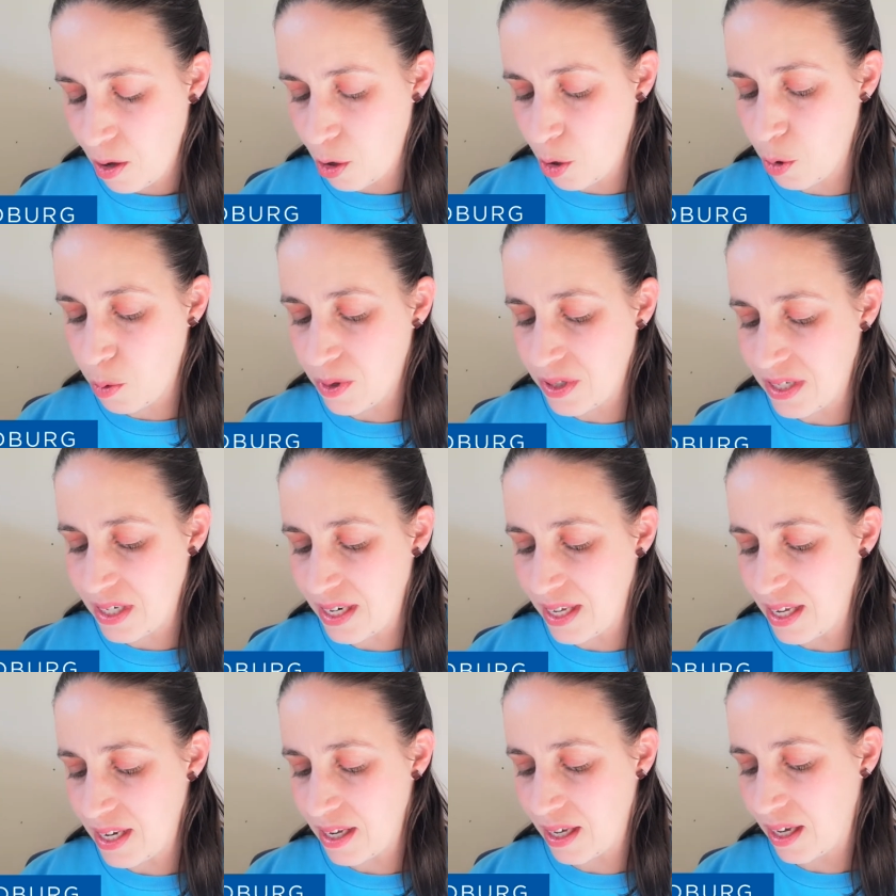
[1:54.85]
who was
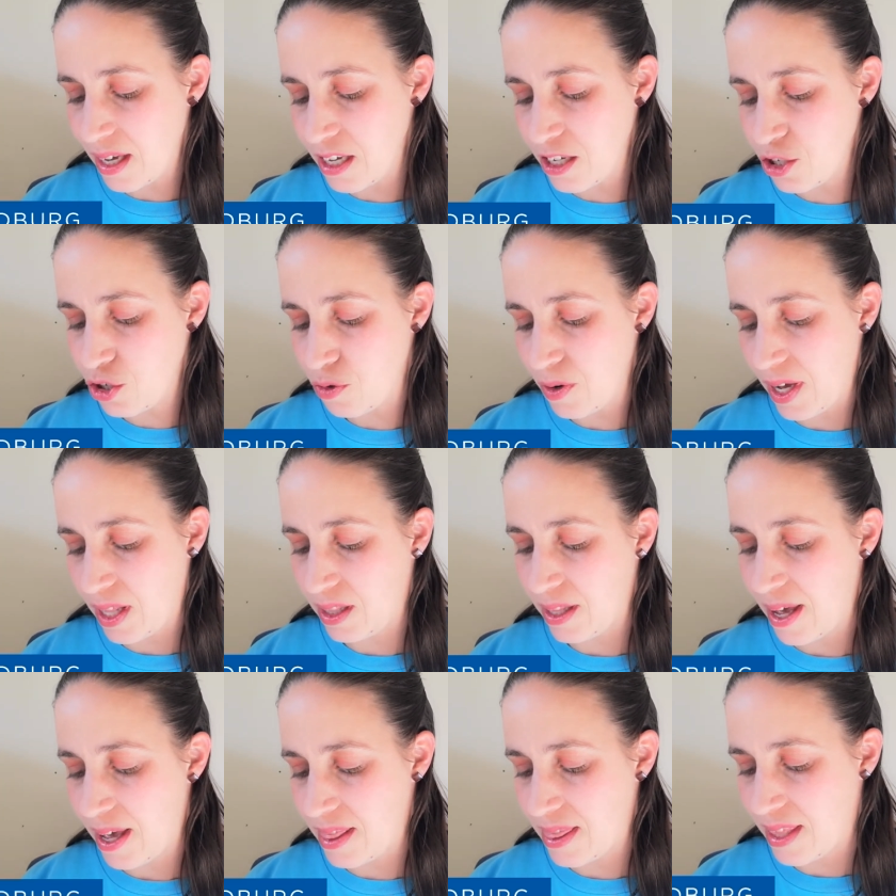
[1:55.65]
leading
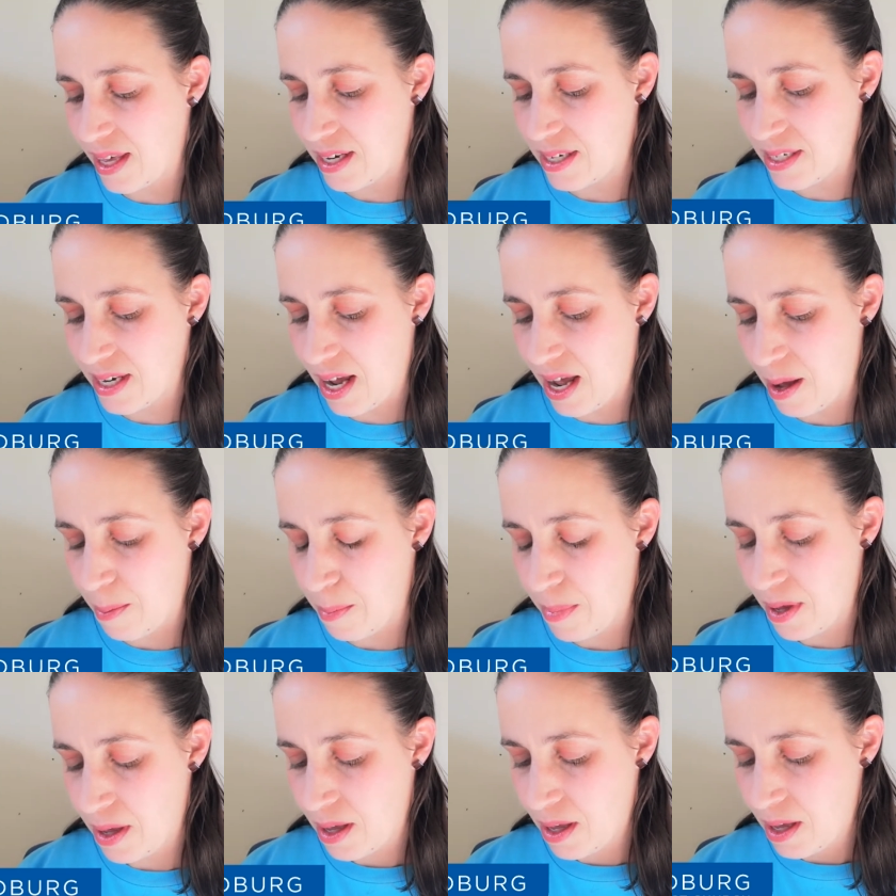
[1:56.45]
Israel at that time.